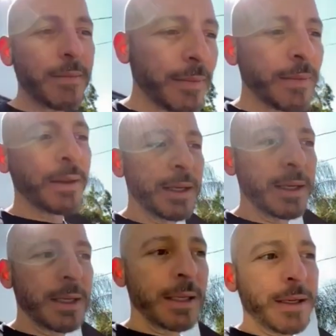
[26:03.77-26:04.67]
I like
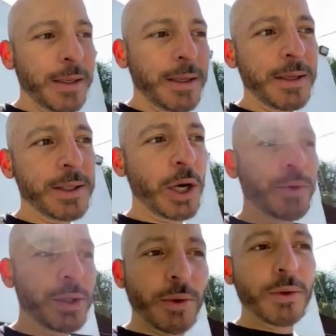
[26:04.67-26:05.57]
that. Okay.
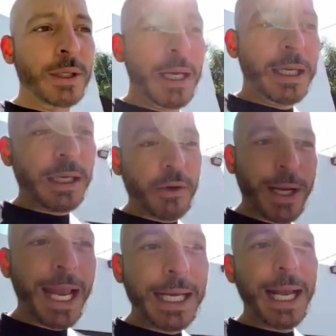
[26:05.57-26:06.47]
So, so
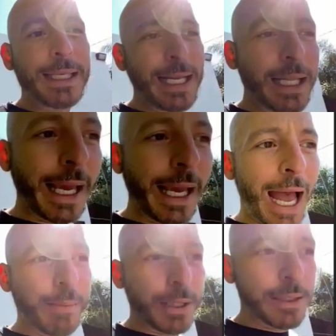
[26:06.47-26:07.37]
creating
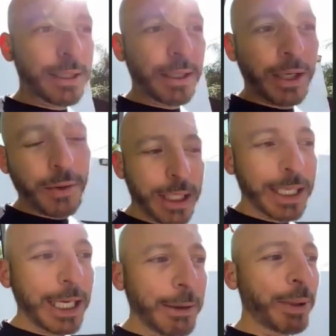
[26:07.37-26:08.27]
daily habits, to, you
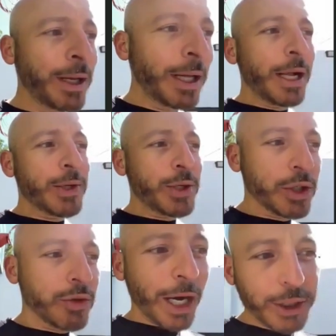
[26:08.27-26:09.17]
know, to keep
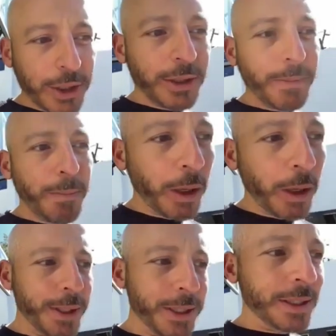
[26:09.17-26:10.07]
structure,
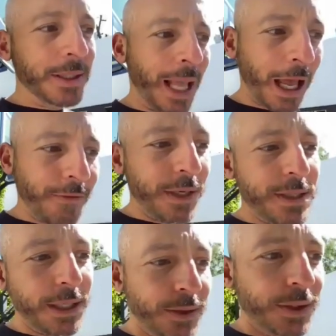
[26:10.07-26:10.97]
purpose
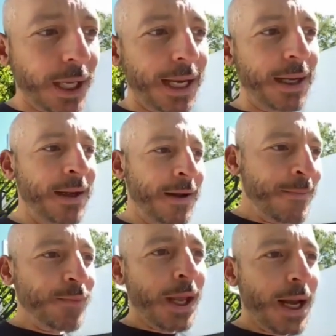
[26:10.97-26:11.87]
every single
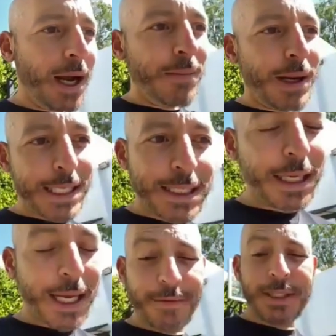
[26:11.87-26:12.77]
day. Um,
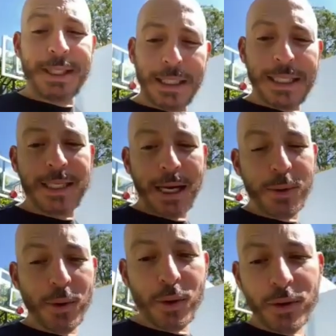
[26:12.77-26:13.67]
I set ahead of a
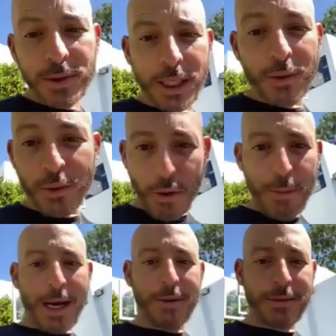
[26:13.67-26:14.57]
daily step goal that
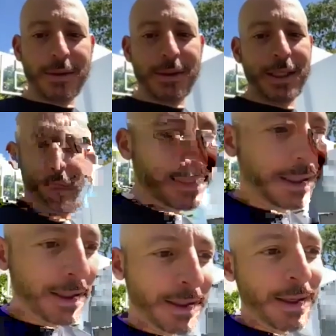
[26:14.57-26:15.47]
you know about
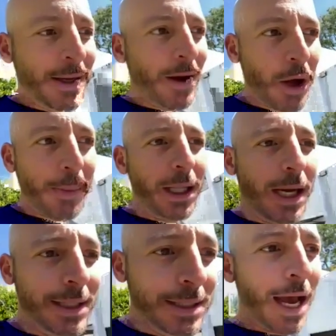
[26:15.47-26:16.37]
that mm-hmm. uh,
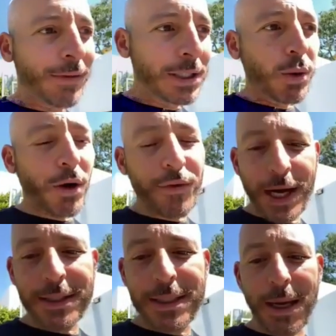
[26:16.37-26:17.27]
all my clients have. It's
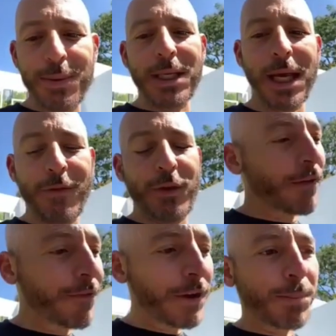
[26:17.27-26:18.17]
12,000 steps a
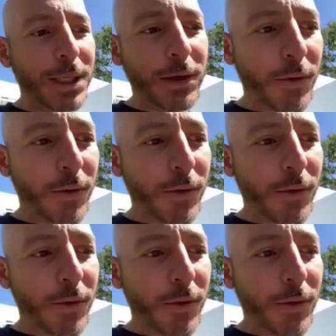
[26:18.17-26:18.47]
day. If you have a